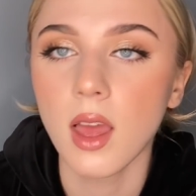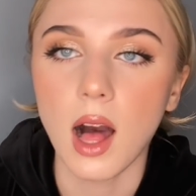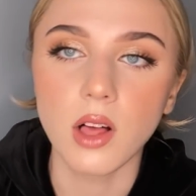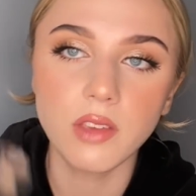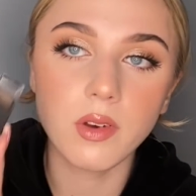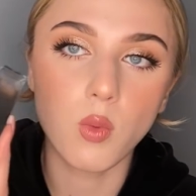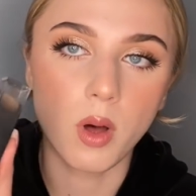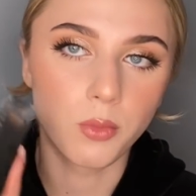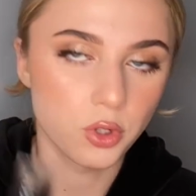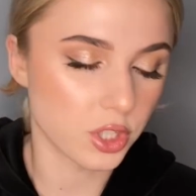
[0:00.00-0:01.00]
I'll give it
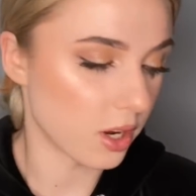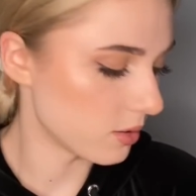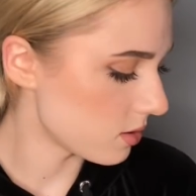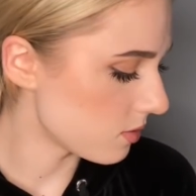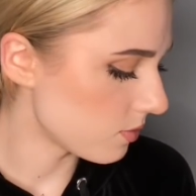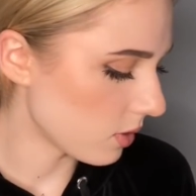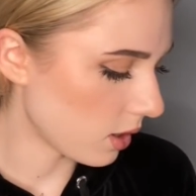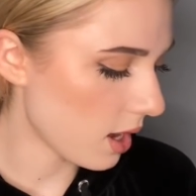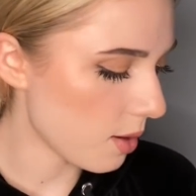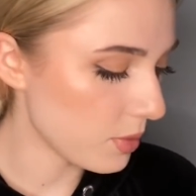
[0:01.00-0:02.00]
one more chance.
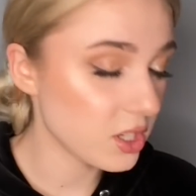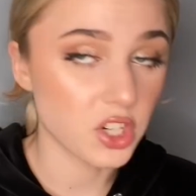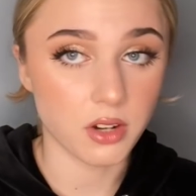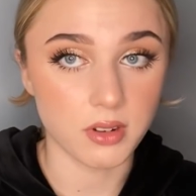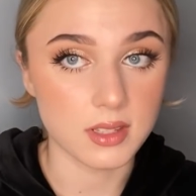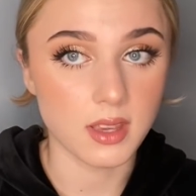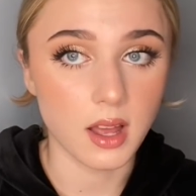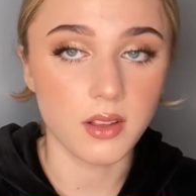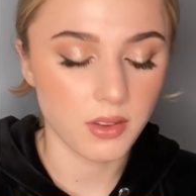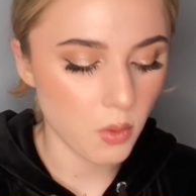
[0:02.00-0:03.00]
Okay, I'm generous here.
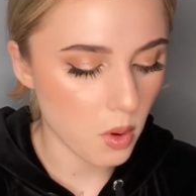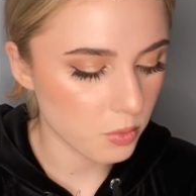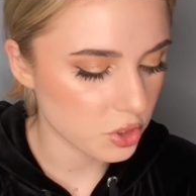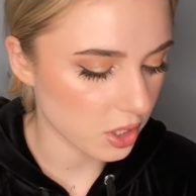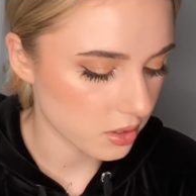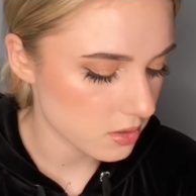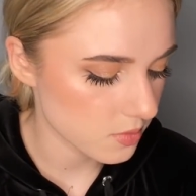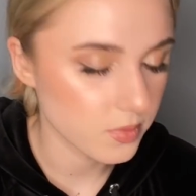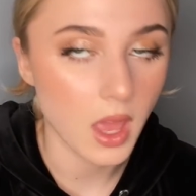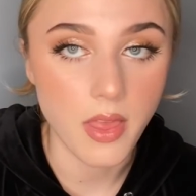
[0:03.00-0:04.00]
I'll give it one more
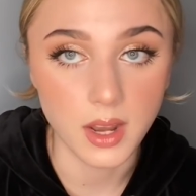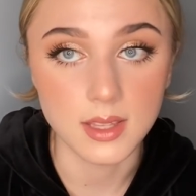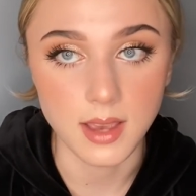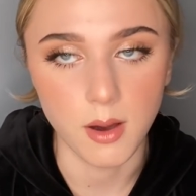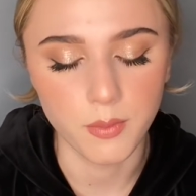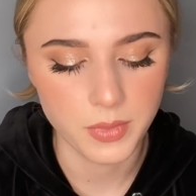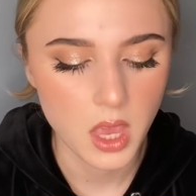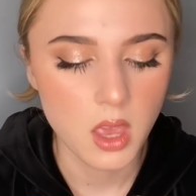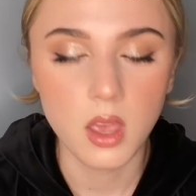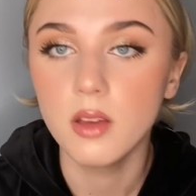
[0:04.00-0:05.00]
chance and then it's out.
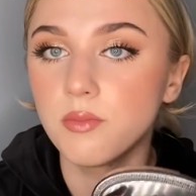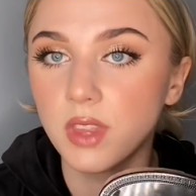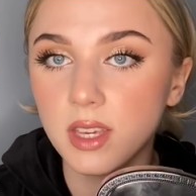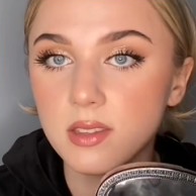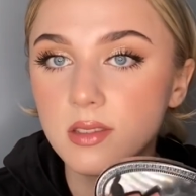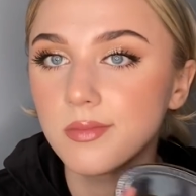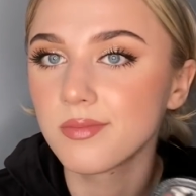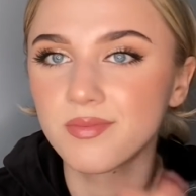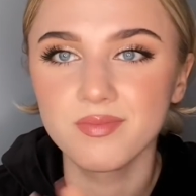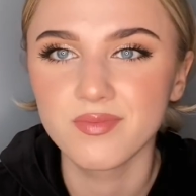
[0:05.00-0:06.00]
This,
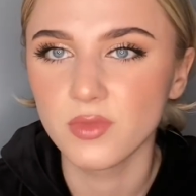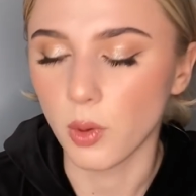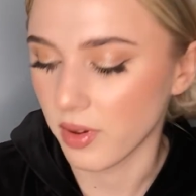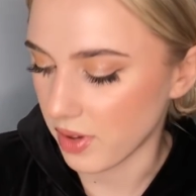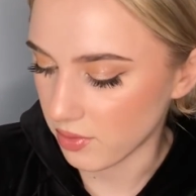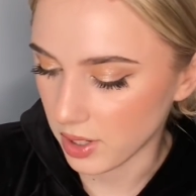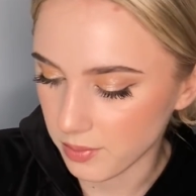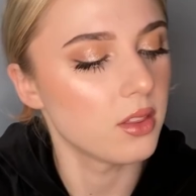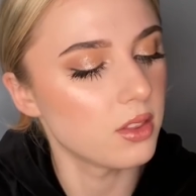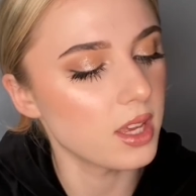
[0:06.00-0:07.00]
not my favorite.
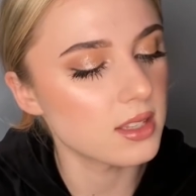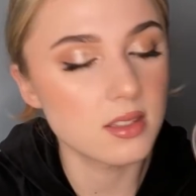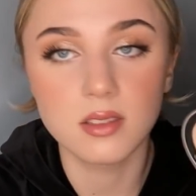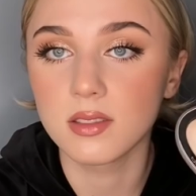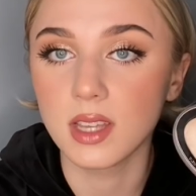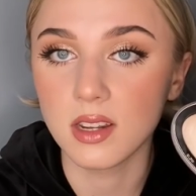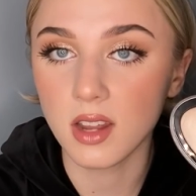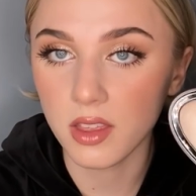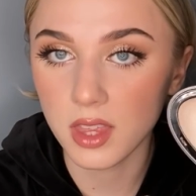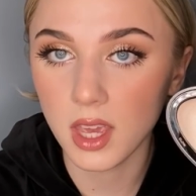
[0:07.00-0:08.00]
This did
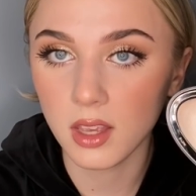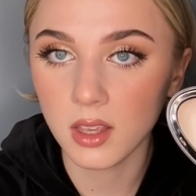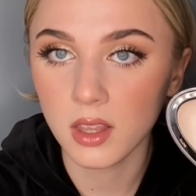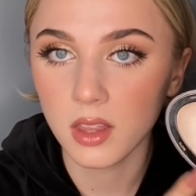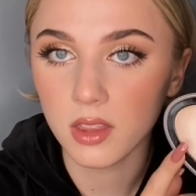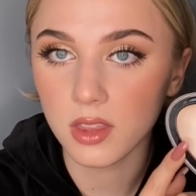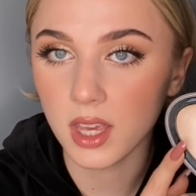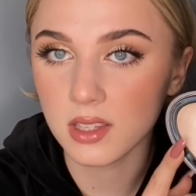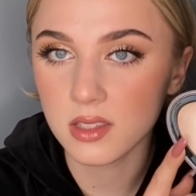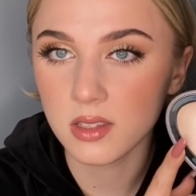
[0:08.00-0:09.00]
nothing
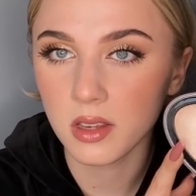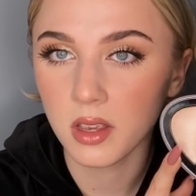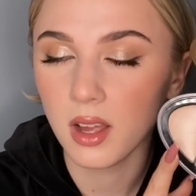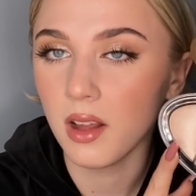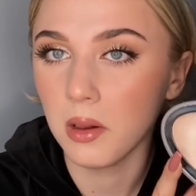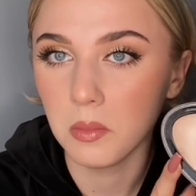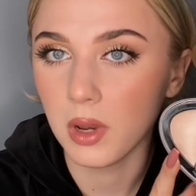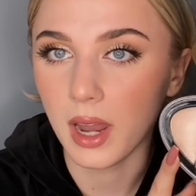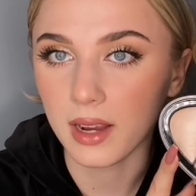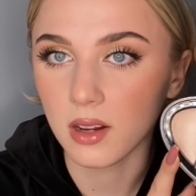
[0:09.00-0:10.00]
this
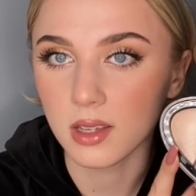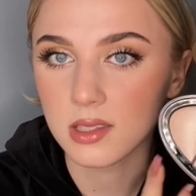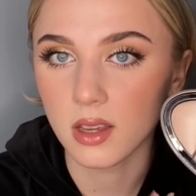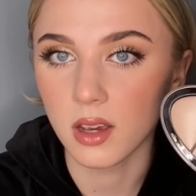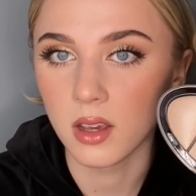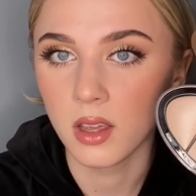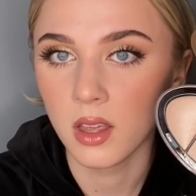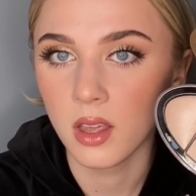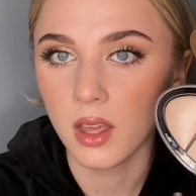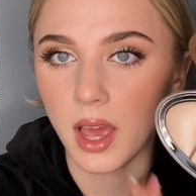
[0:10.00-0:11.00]
lackluster
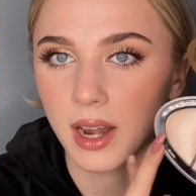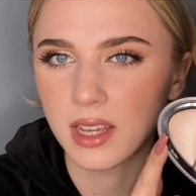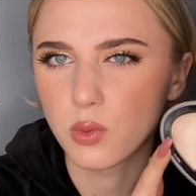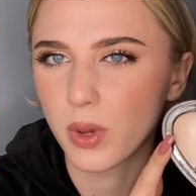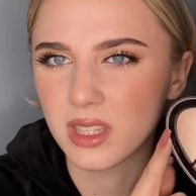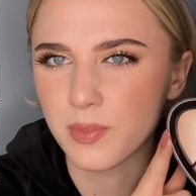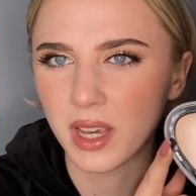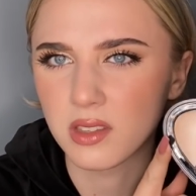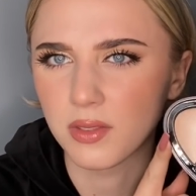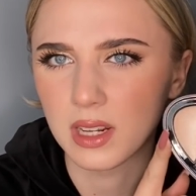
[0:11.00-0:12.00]
and has weird
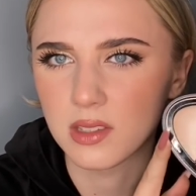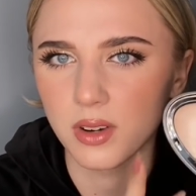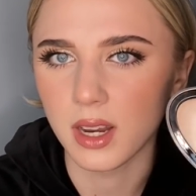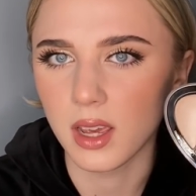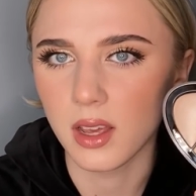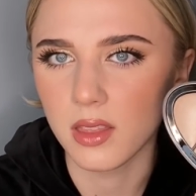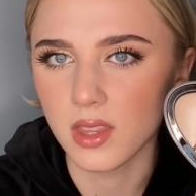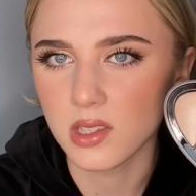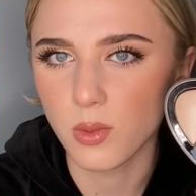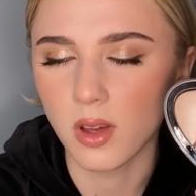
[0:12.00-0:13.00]
specks of glitter in it.
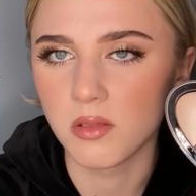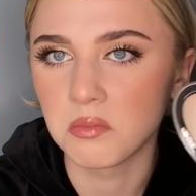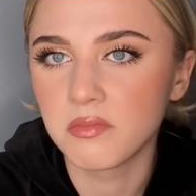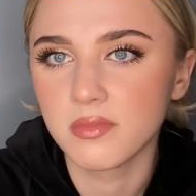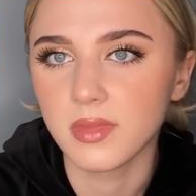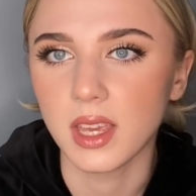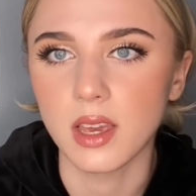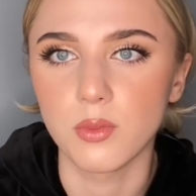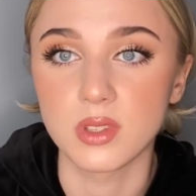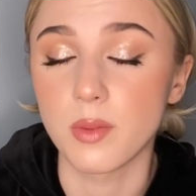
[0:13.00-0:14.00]
This one
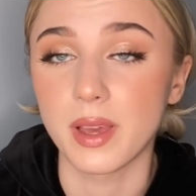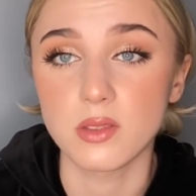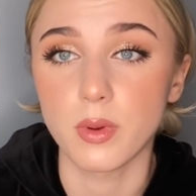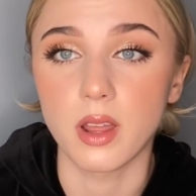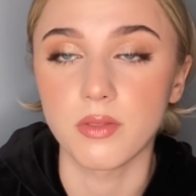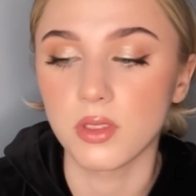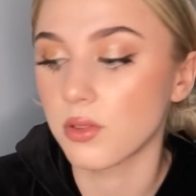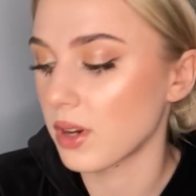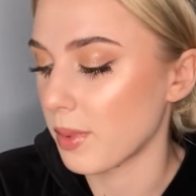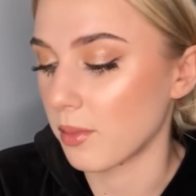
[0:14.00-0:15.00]
was the best one out of the
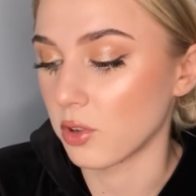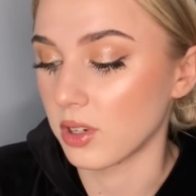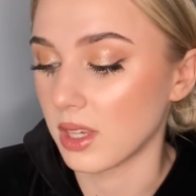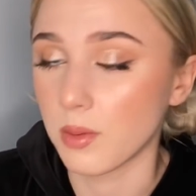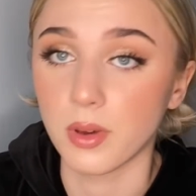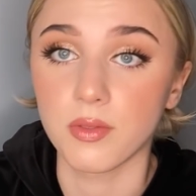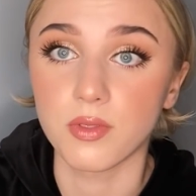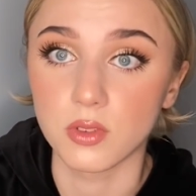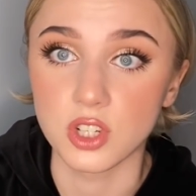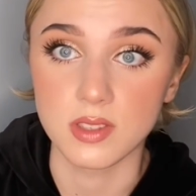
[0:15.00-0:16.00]
three, but I'm not going to keep it
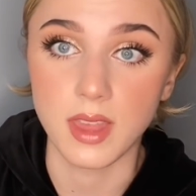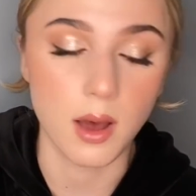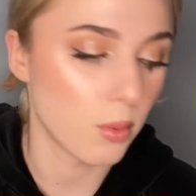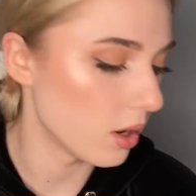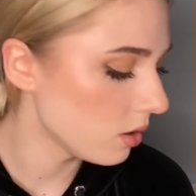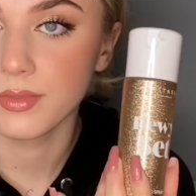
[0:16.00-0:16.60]
for just that one.